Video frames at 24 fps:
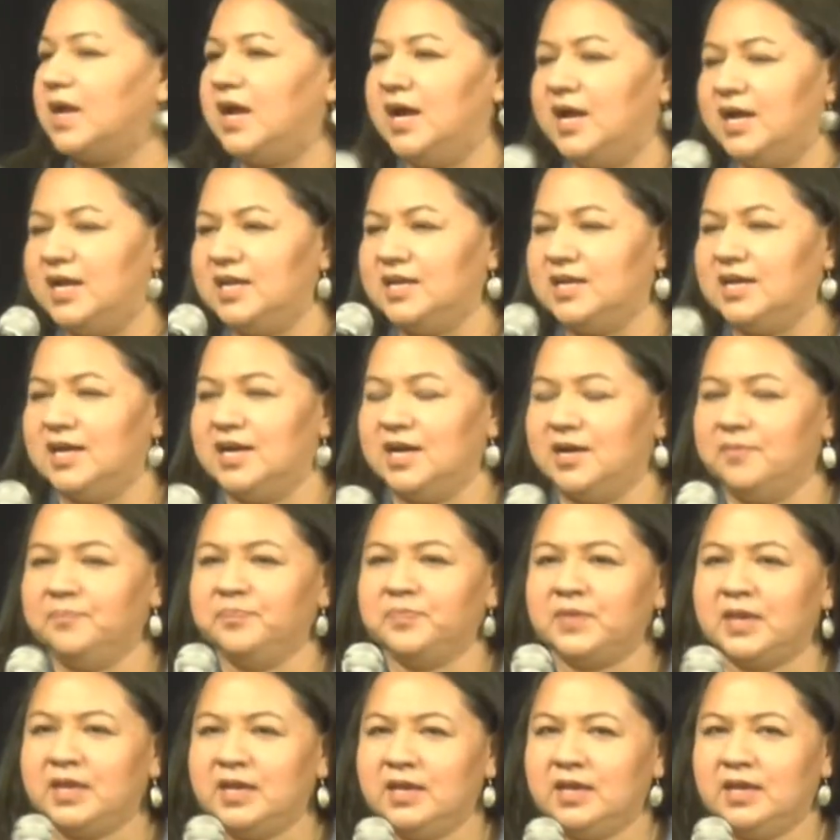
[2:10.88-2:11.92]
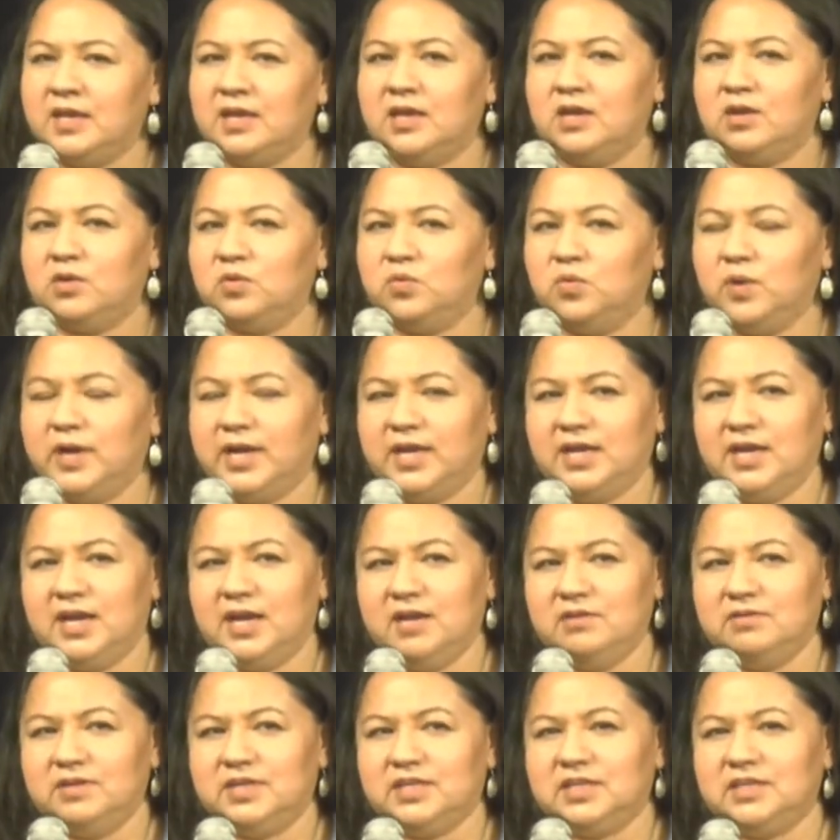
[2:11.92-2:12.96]
And um, when
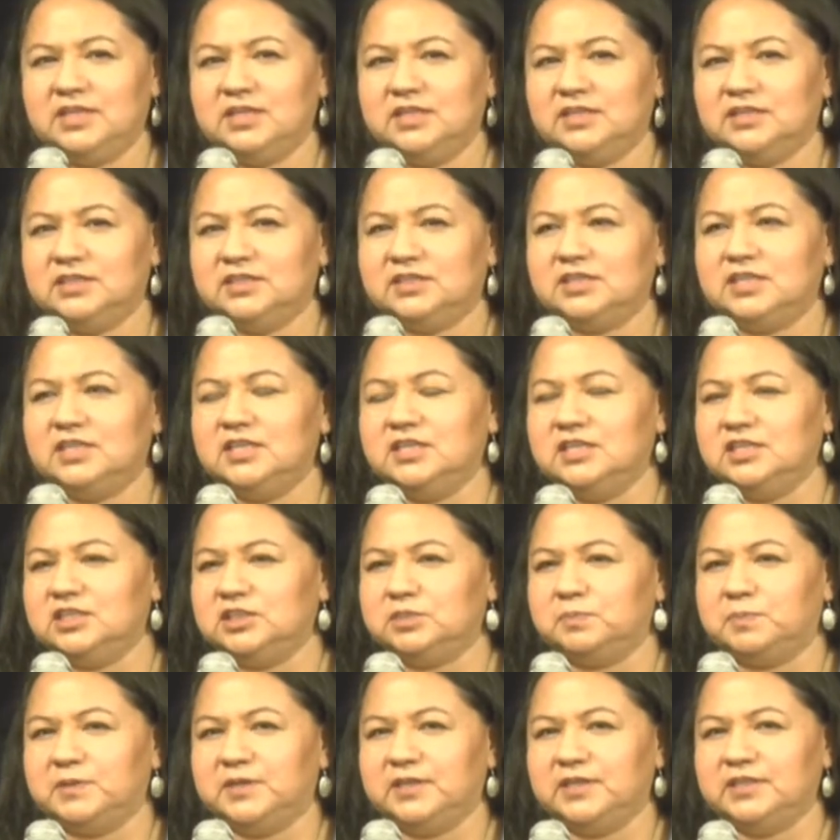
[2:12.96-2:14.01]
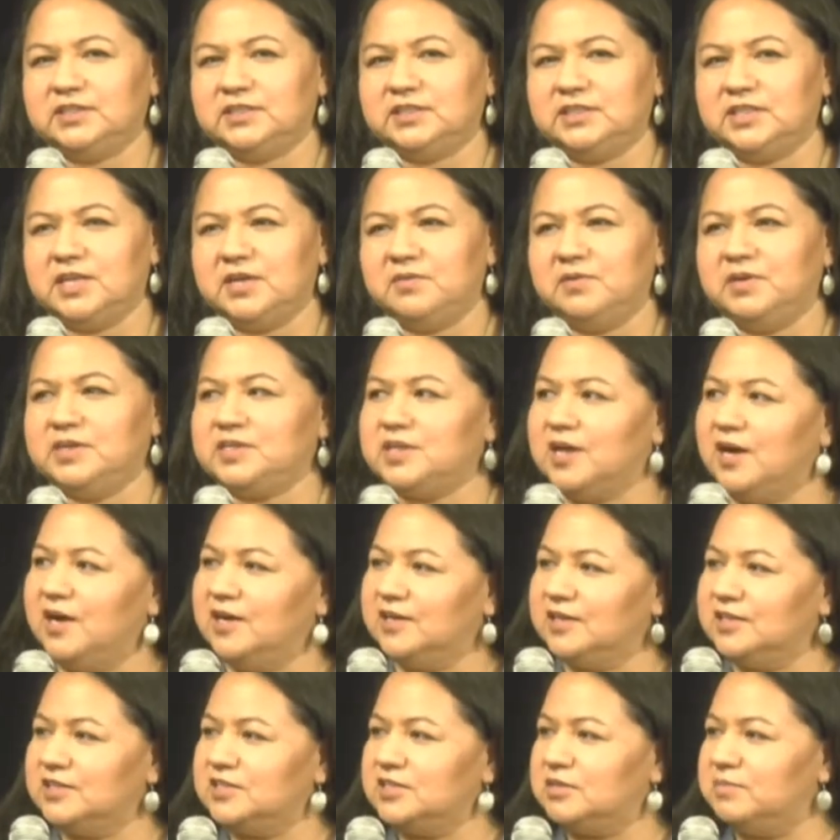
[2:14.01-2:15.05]
I would see these spirits and they were
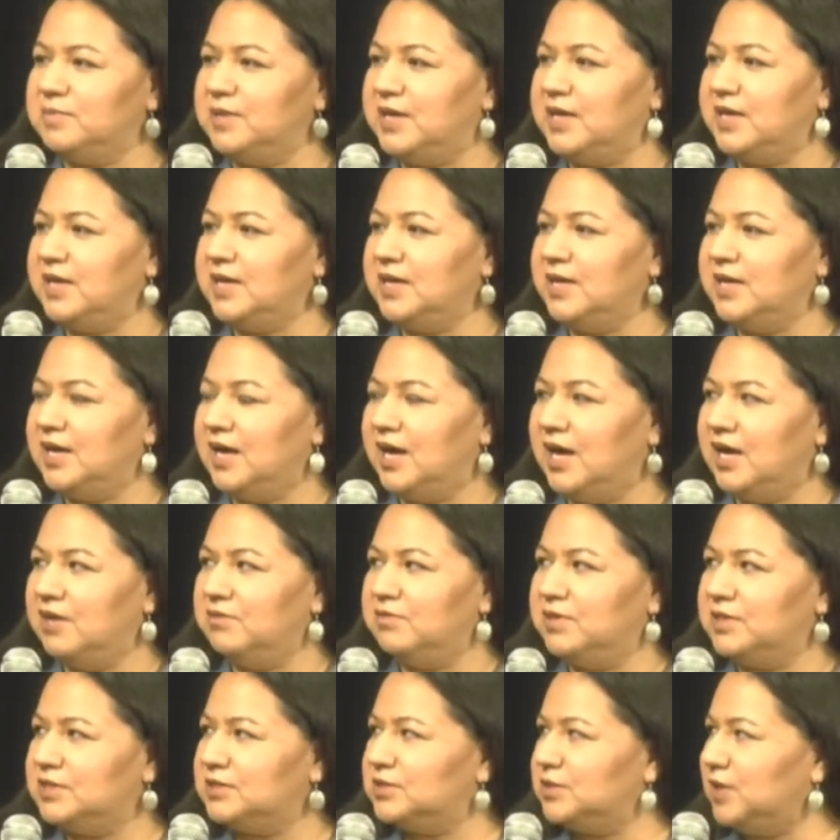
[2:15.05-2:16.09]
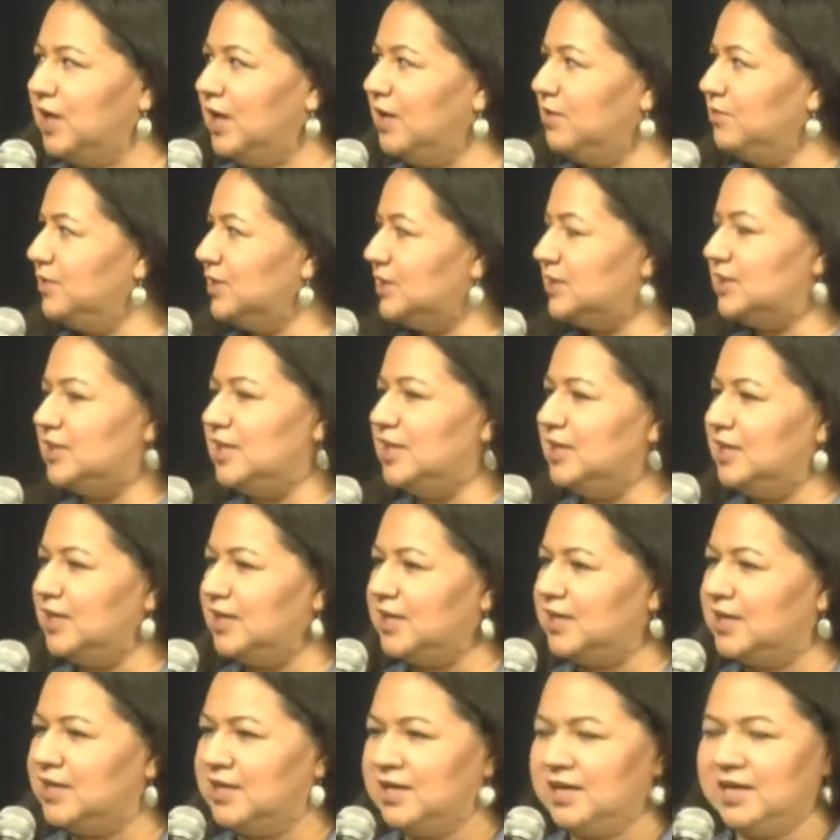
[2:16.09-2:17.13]
talking to me, I was, I was
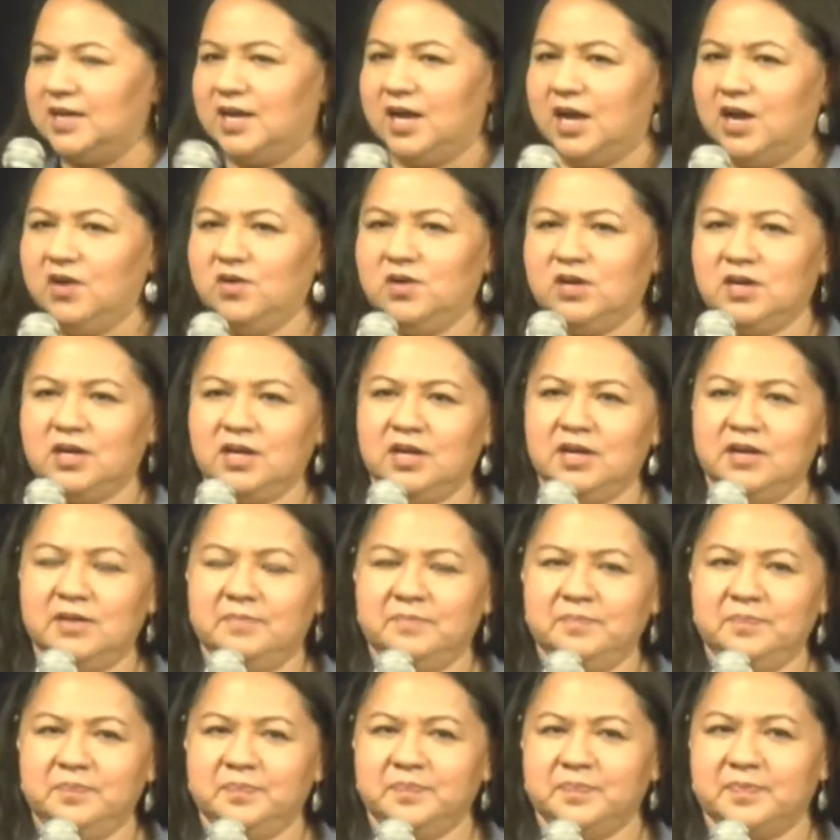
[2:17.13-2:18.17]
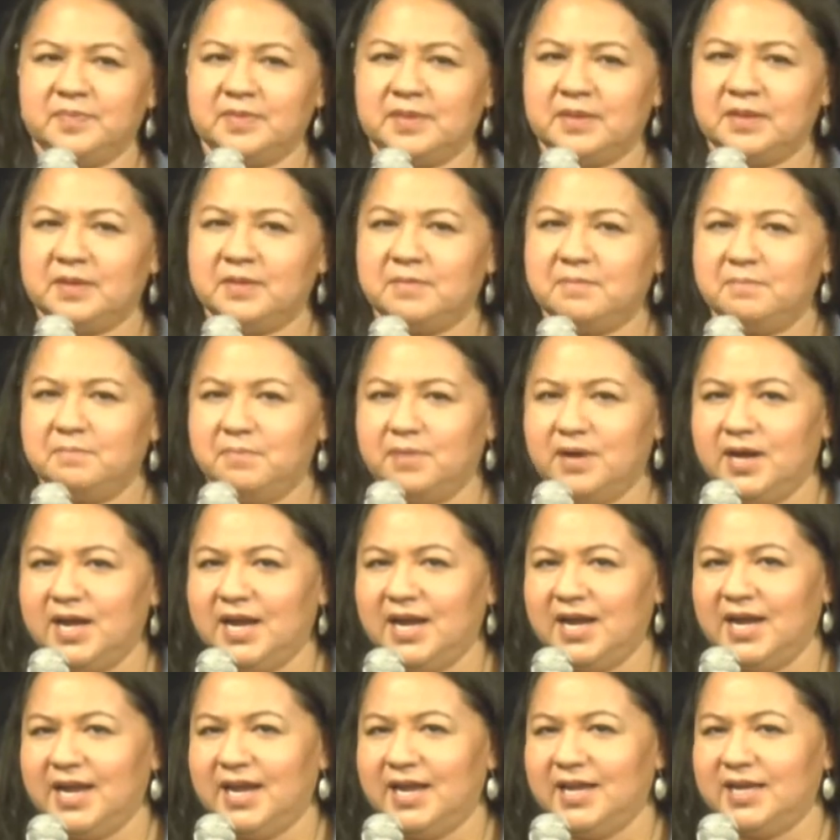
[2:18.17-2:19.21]
thinking, how come
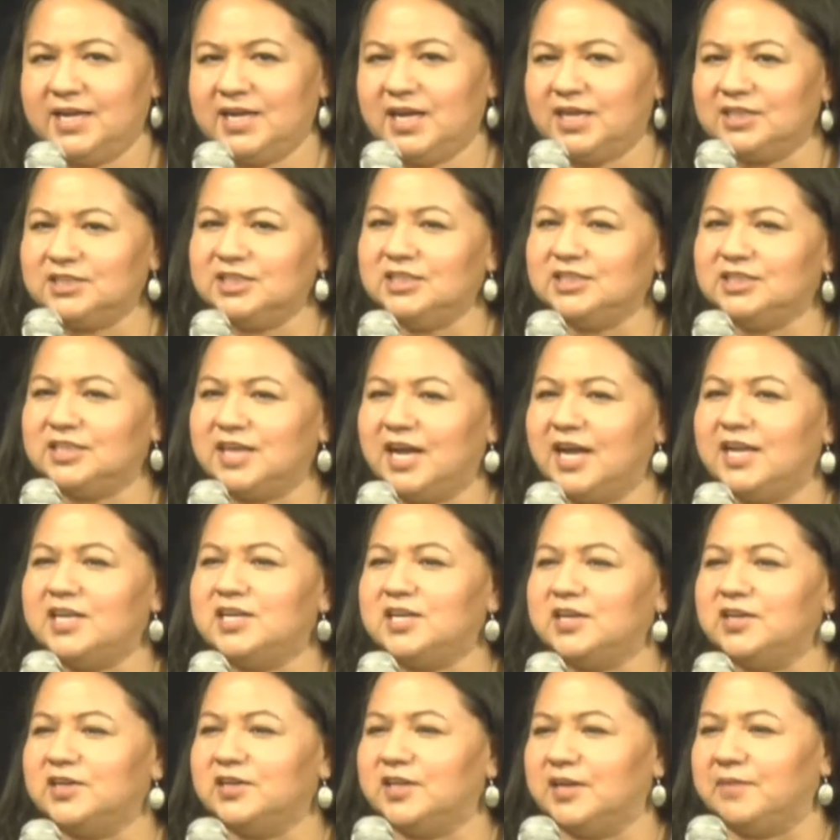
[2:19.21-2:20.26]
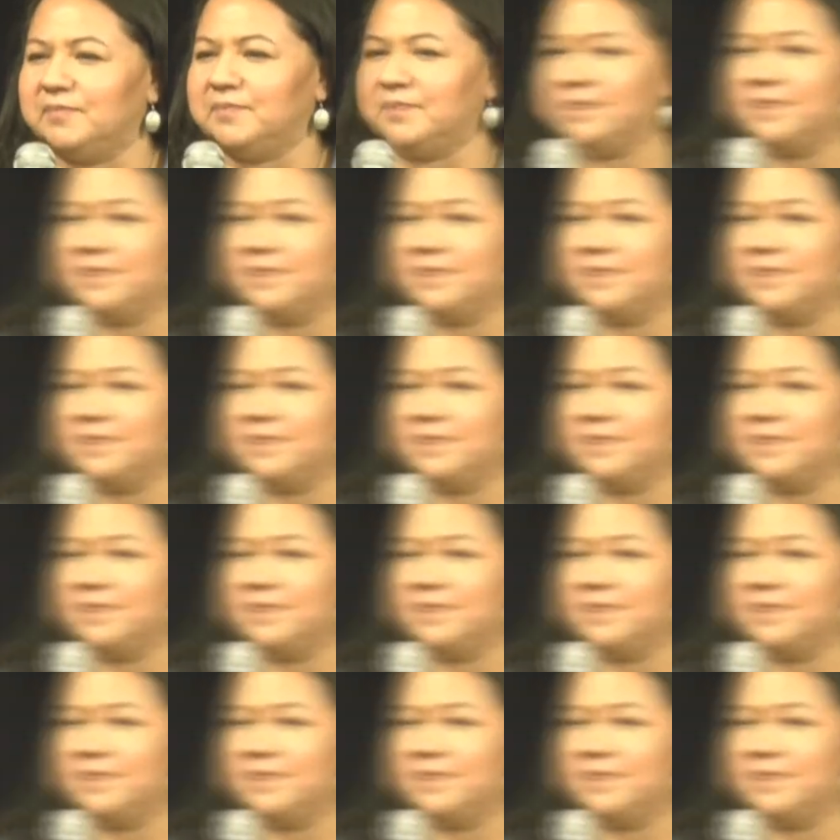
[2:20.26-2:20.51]
my cousins can't hear them?